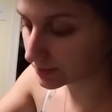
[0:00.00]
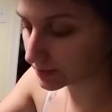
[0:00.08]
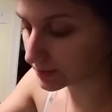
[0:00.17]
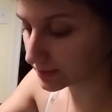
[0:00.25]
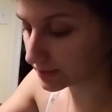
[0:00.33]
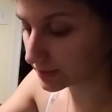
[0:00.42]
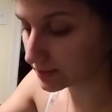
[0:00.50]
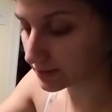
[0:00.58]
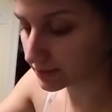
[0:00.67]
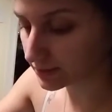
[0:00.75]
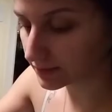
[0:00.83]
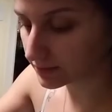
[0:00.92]
to stick it
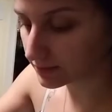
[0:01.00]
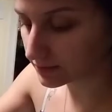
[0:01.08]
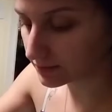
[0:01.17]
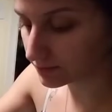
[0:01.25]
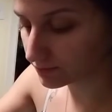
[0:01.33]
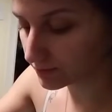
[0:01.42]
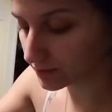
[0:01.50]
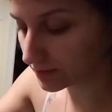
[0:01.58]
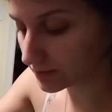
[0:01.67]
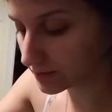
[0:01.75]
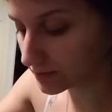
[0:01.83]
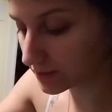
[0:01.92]
on there really
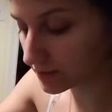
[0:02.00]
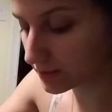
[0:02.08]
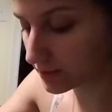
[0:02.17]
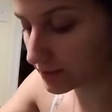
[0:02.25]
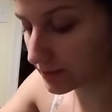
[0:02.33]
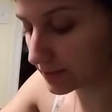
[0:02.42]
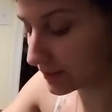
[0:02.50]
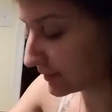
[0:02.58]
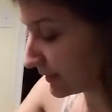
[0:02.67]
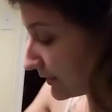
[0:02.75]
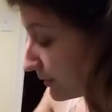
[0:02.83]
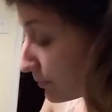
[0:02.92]
good.
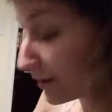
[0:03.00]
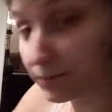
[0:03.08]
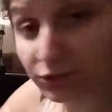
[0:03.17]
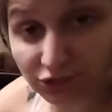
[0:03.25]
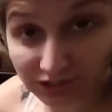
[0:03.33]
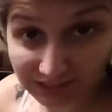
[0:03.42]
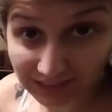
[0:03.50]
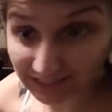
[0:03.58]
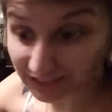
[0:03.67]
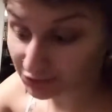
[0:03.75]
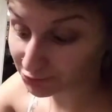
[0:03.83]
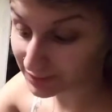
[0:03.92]
And I probably shouldn't have
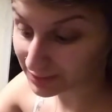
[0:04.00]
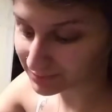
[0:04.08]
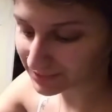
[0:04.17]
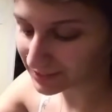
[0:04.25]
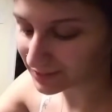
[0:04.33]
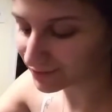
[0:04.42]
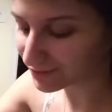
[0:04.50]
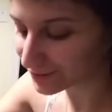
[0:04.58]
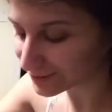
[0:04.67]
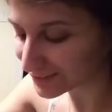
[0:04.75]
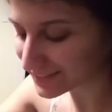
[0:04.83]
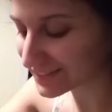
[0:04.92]
taken the 3M side off
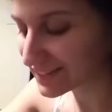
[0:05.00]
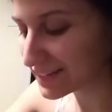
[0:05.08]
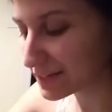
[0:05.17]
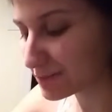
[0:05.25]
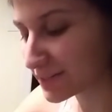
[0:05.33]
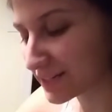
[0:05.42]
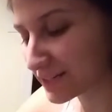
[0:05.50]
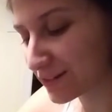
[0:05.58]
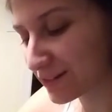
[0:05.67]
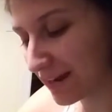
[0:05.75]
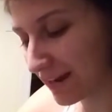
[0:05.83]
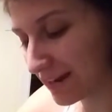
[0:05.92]
first. It's
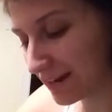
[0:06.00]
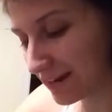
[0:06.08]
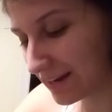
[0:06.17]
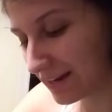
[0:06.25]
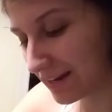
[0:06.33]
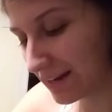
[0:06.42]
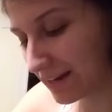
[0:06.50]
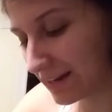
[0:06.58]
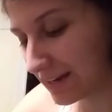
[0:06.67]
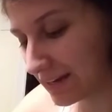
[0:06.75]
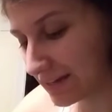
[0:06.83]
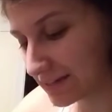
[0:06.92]
okay.
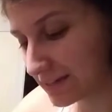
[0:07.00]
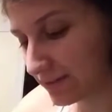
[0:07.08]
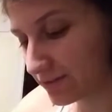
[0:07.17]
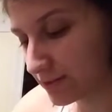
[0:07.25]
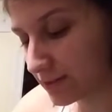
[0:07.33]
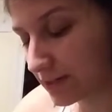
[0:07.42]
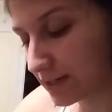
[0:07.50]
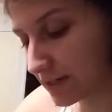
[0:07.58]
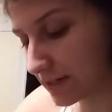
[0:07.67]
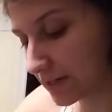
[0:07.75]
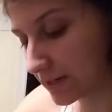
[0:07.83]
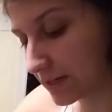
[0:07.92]
Definitely going
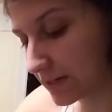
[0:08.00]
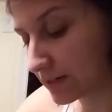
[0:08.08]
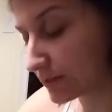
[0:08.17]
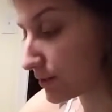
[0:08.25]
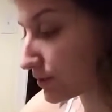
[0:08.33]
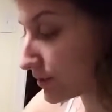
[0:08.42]
to get that on there